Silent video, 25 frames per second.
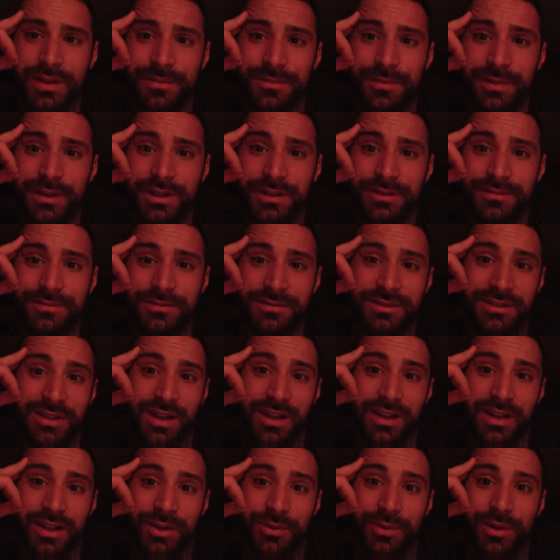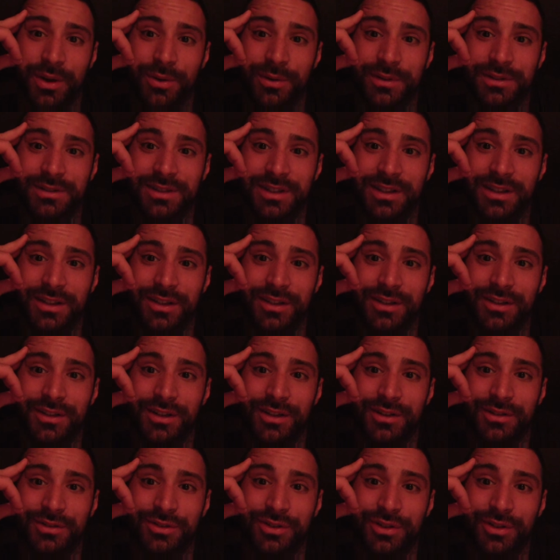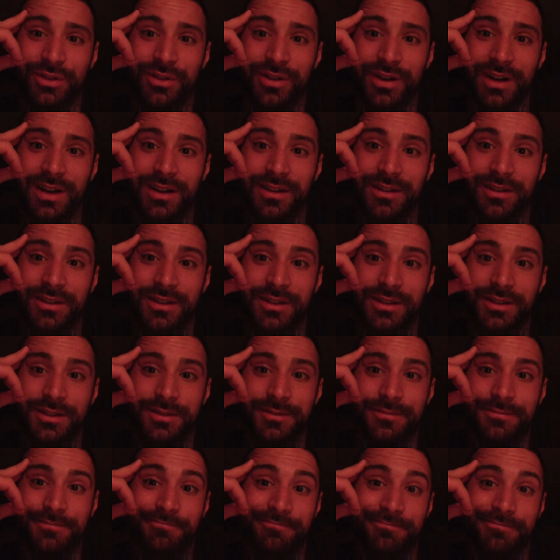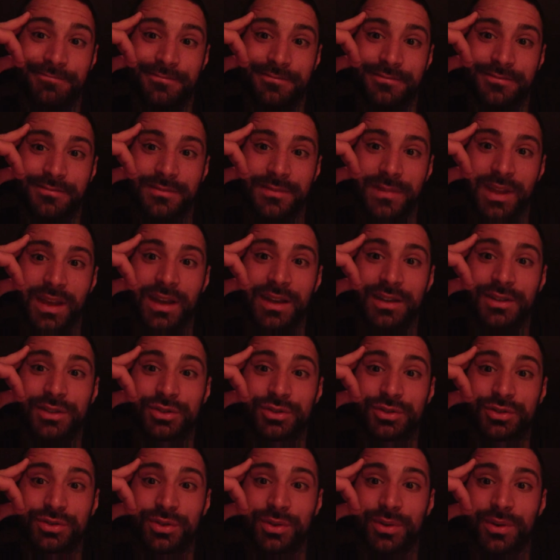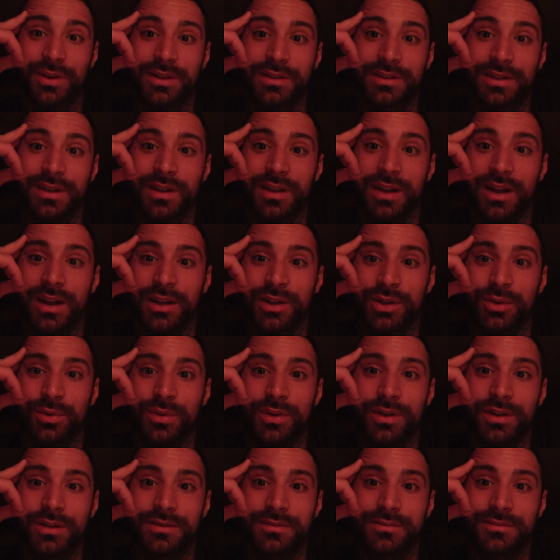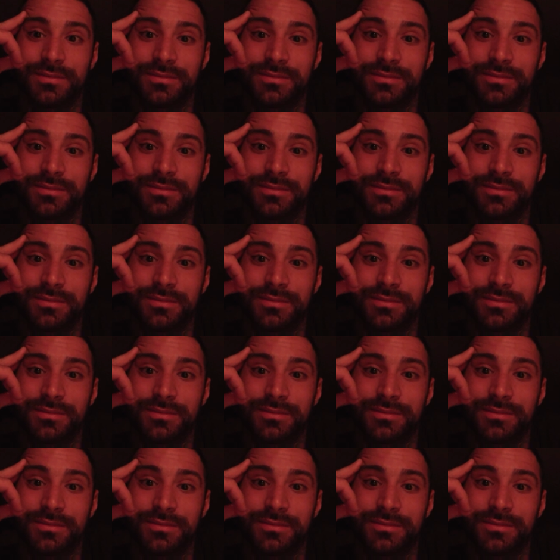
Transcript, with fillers: But it's kind of like we always say at Goodyear and joke around. Hey, it's your story. Tell it how you want.